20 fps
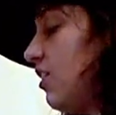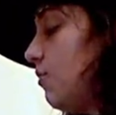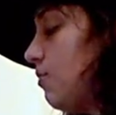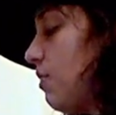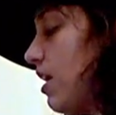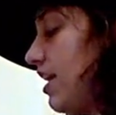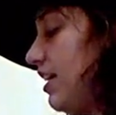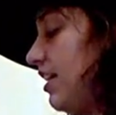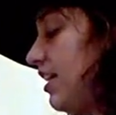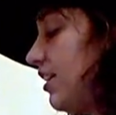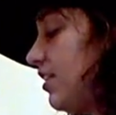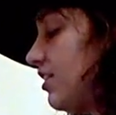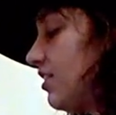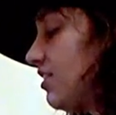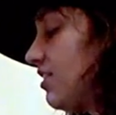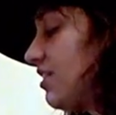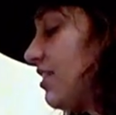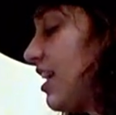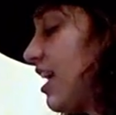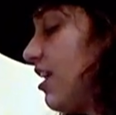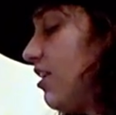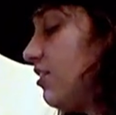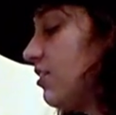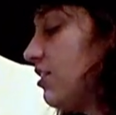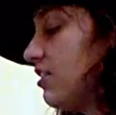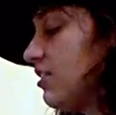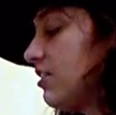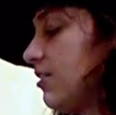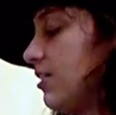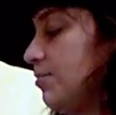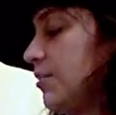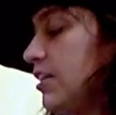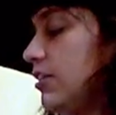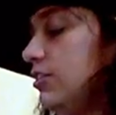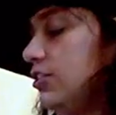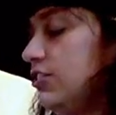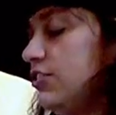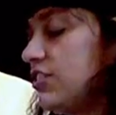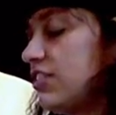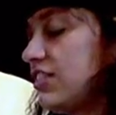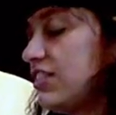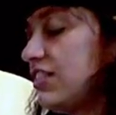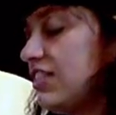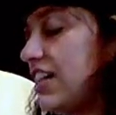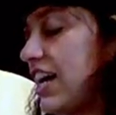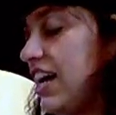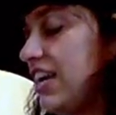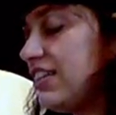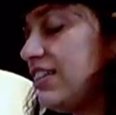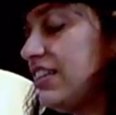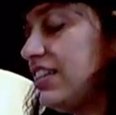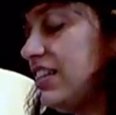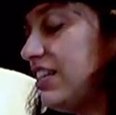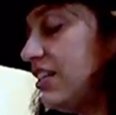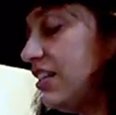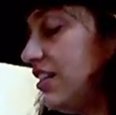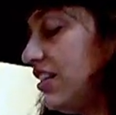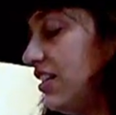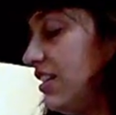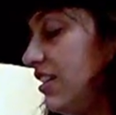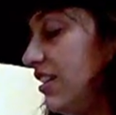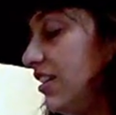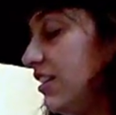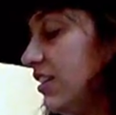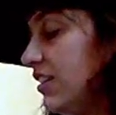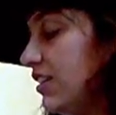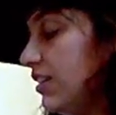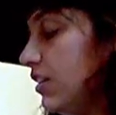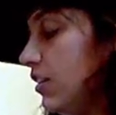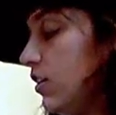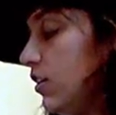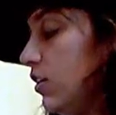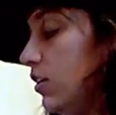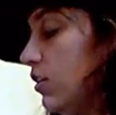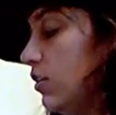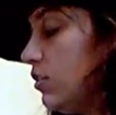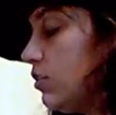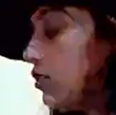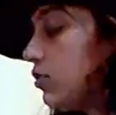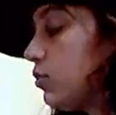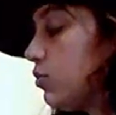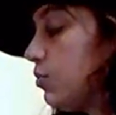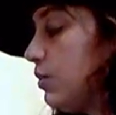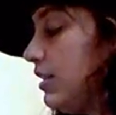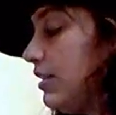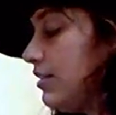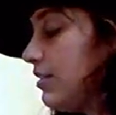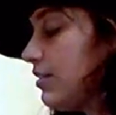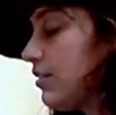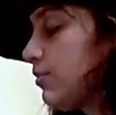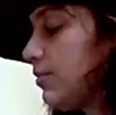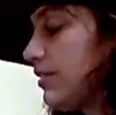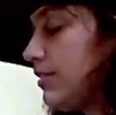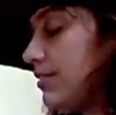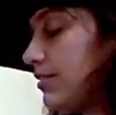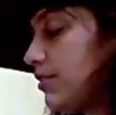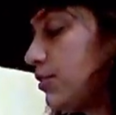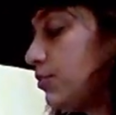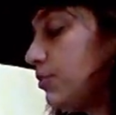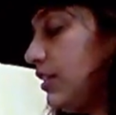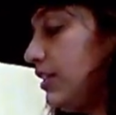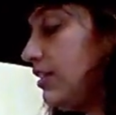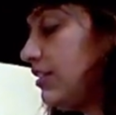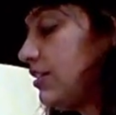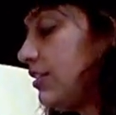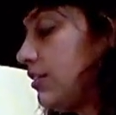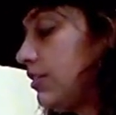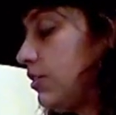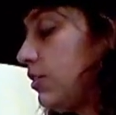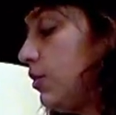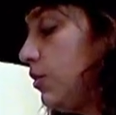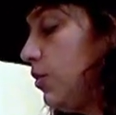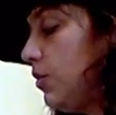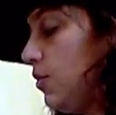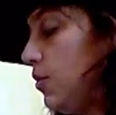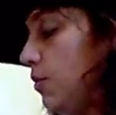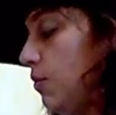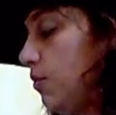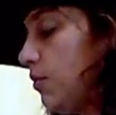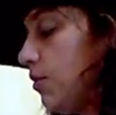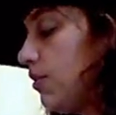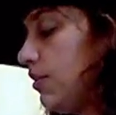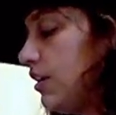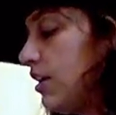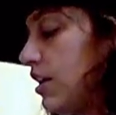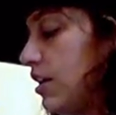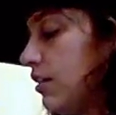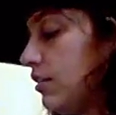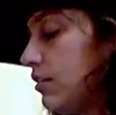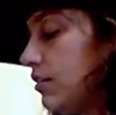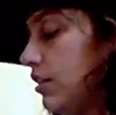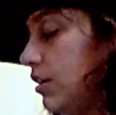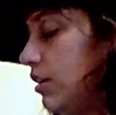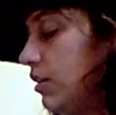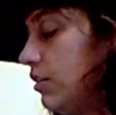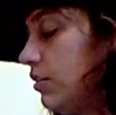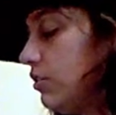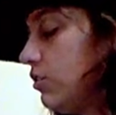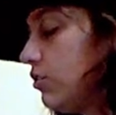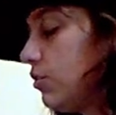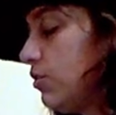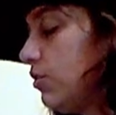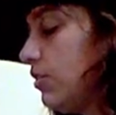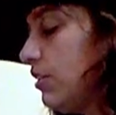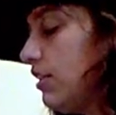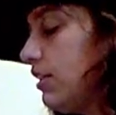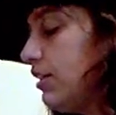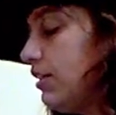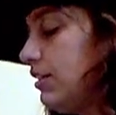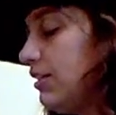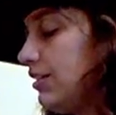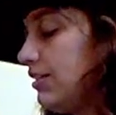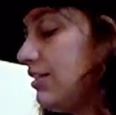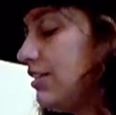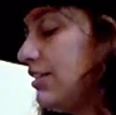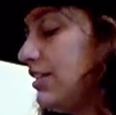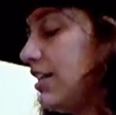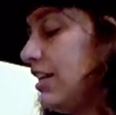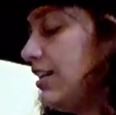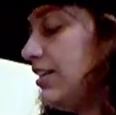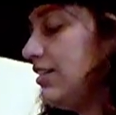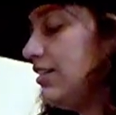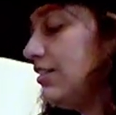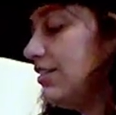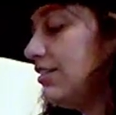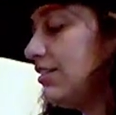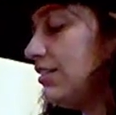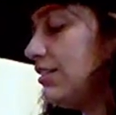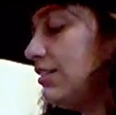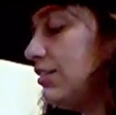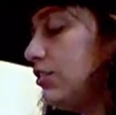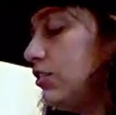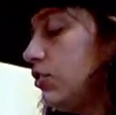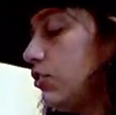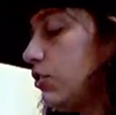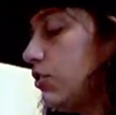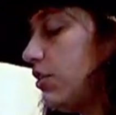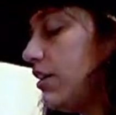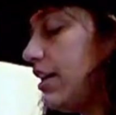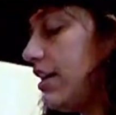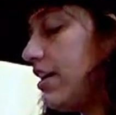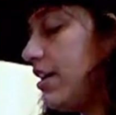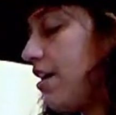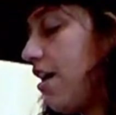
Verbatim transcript: why hearest thou so music sadly? Sweets with sweets, were not joy delight and joy.